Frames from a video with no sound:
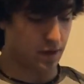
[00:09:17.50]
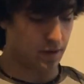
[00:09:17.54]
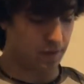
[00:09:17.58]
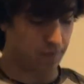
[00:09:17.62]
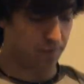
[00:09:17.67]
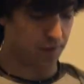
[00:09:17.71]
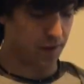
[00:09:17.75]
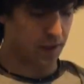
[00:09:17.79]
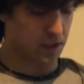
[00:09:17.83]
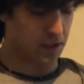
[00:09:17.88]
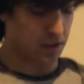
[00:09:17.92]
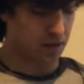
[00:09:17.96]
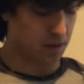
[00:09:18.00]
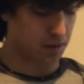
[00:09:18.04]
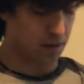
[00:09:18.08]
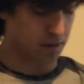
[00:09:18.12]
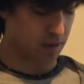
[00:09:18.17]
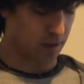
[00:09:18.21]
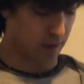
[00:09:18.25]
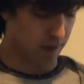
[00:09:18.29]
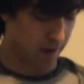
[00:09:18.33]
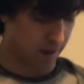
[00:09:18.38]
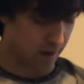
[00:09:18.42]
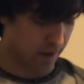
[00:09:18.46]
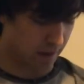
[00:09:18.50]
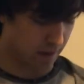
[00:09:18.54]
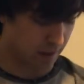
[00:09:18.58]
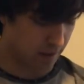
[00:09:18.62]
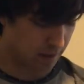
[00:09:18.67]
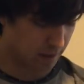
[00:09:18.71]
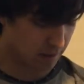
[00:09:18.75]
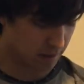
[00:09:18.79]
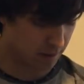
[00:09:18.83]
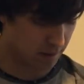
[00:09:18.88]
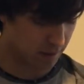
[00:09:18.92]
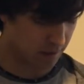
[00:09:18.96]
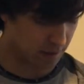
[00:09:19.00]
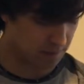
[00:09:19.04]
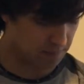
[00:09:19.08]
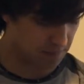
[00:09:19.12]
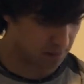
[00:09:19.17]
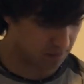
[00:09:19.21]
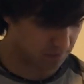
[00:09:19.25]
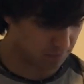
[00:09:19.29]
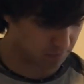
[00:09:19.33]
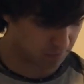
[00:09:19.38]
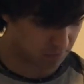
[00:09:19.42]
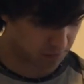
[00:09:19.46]
It features a, I'm
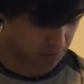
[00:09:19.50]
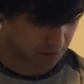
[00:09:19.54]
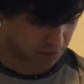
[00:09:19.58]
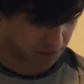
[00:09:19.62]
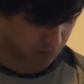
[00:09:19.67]
not really